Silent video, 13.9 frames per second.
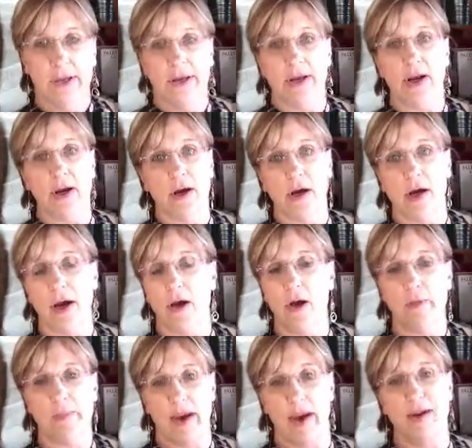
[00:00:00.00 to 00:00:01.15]
And
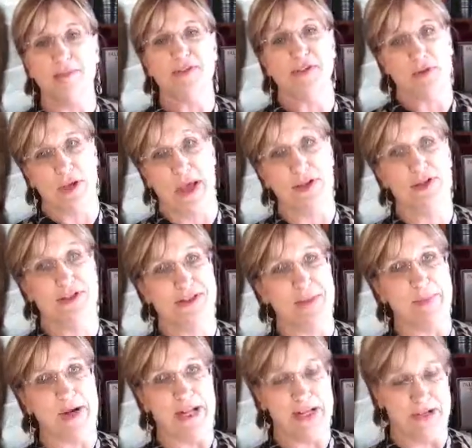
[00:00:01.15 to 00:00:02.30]
oh my, I'm so glad
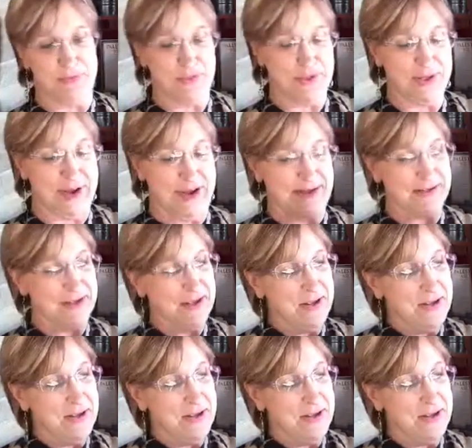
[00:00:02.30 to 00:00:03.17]
somebody can relate.